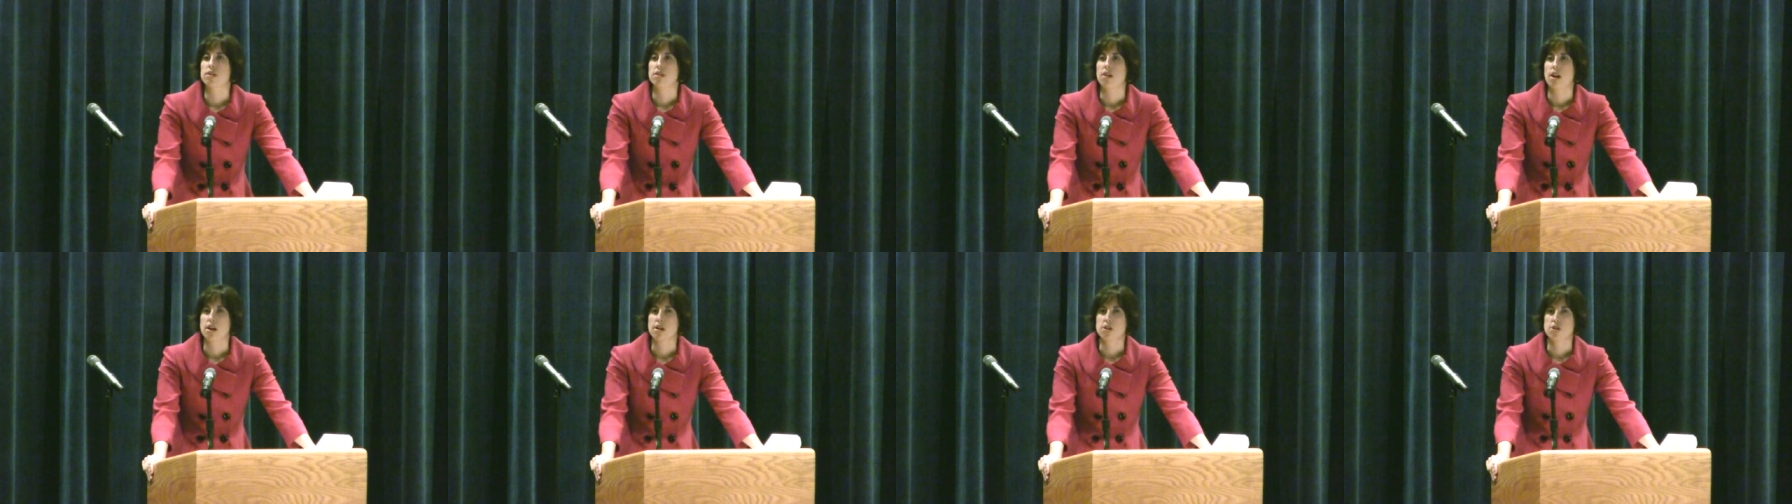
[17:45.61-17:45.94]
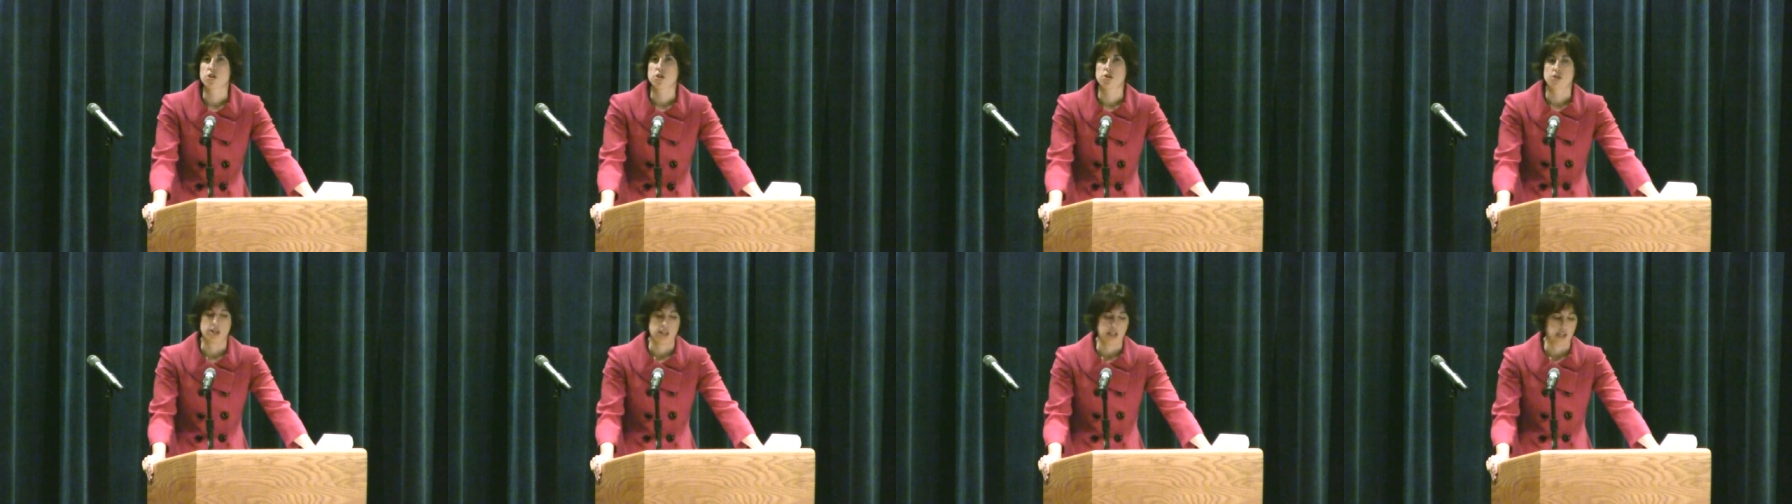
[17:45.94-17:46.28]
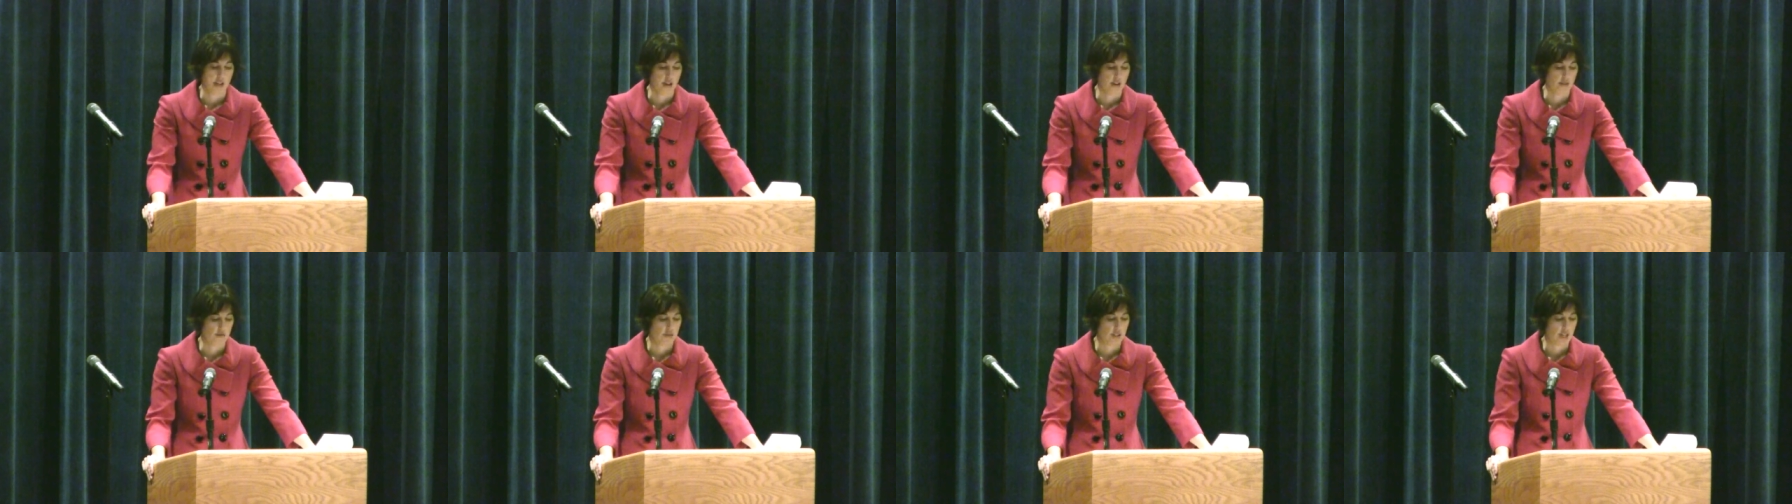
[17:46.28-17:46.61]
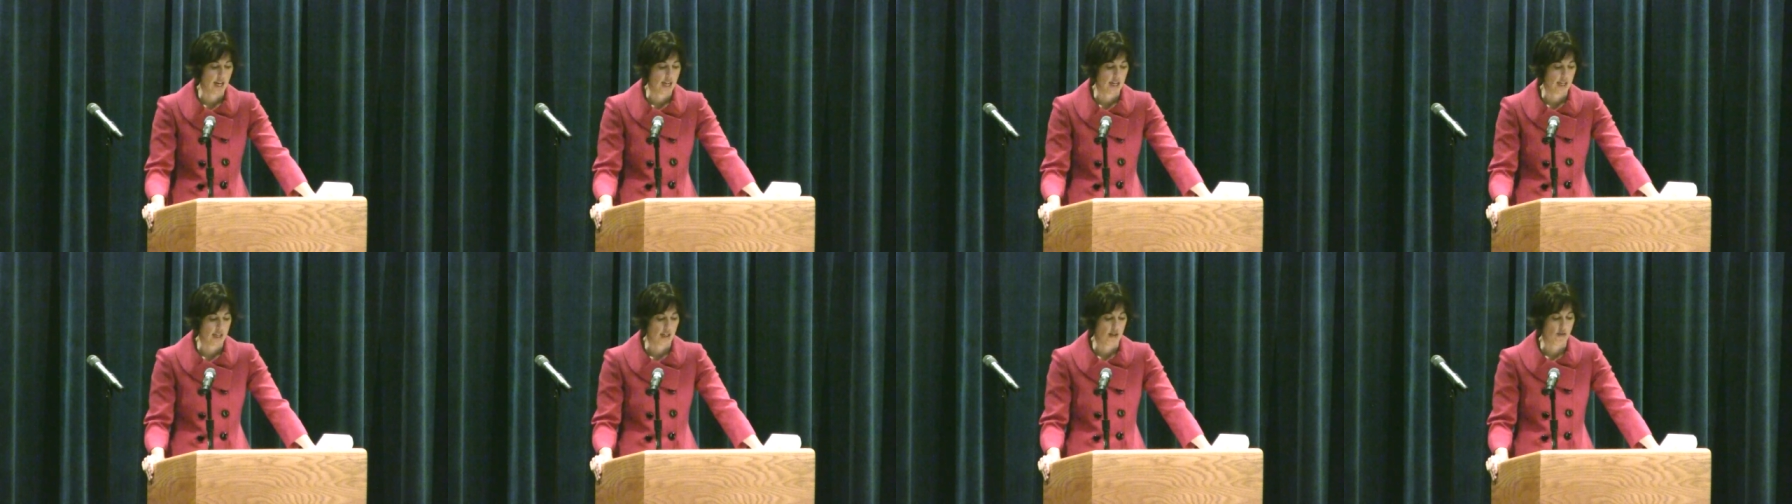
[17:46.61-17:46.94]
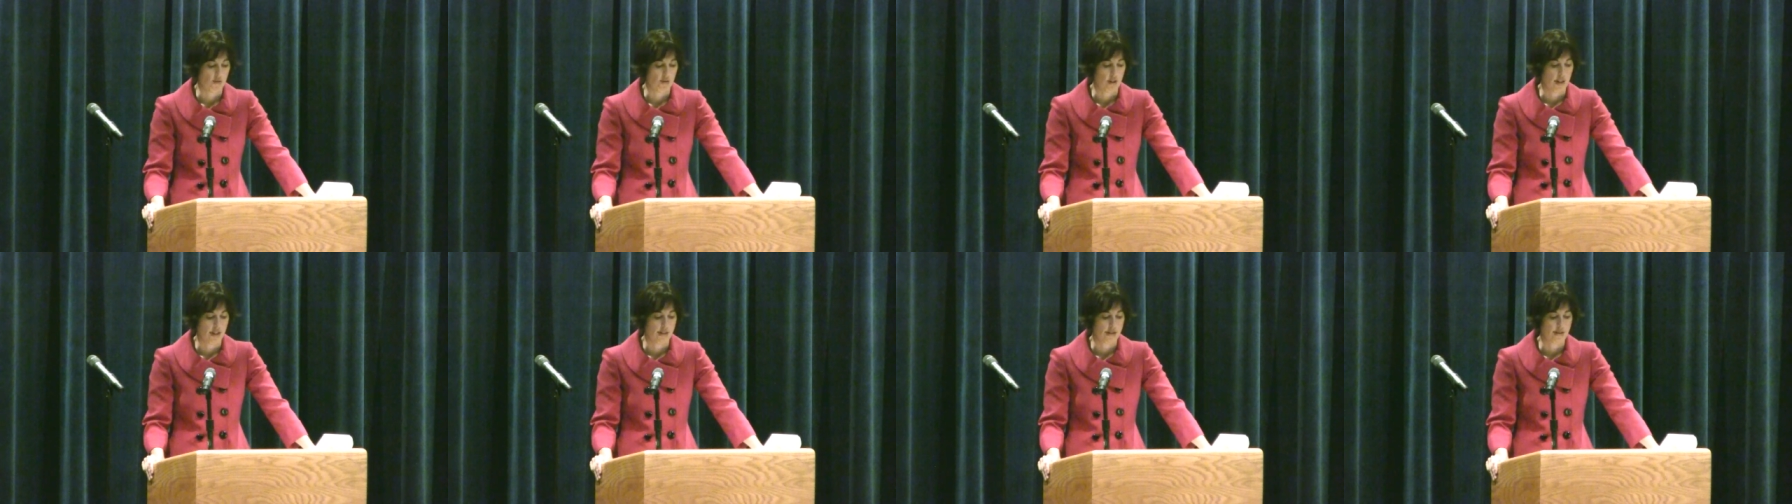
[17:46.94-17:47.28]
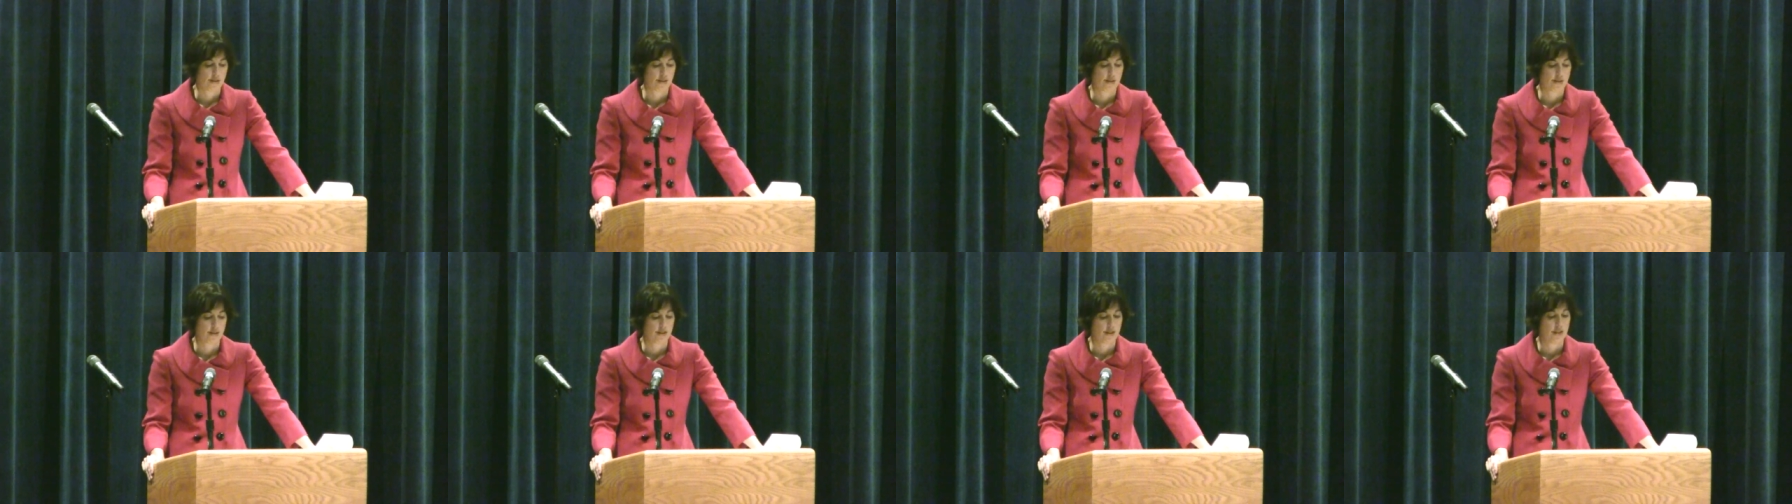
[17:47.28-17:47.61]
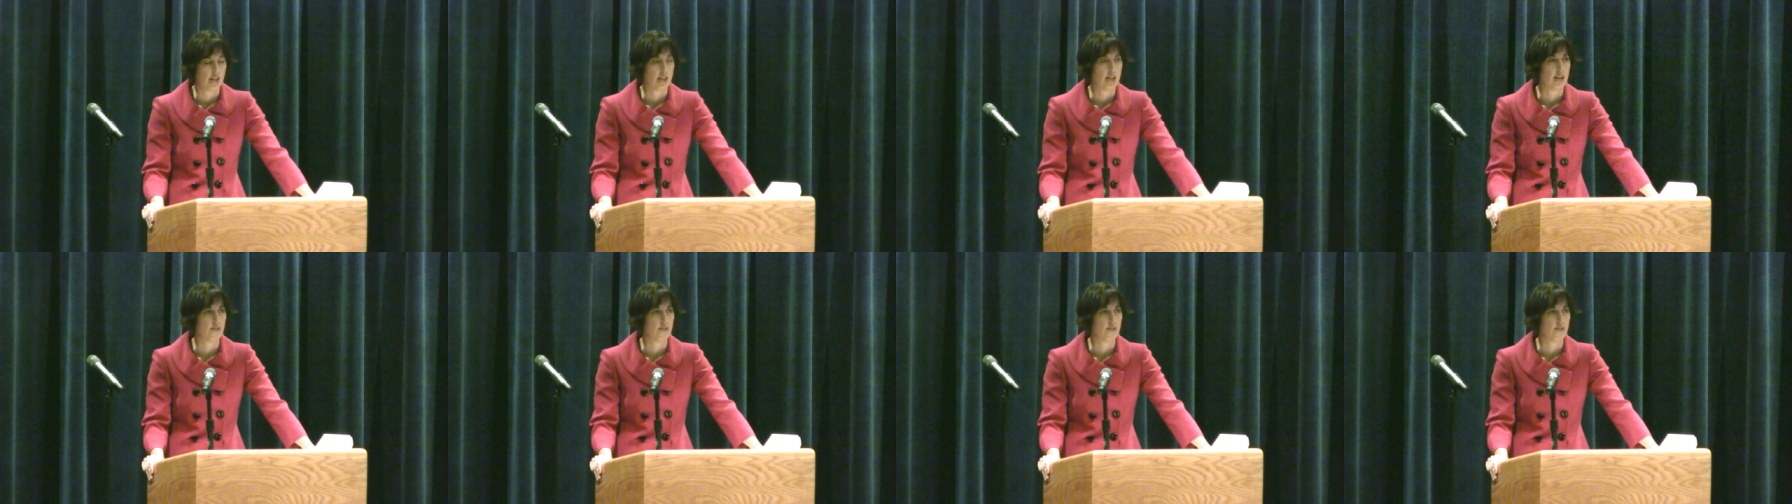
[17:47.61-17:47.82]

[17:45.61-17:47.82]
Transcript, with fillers: luxury of taking risks.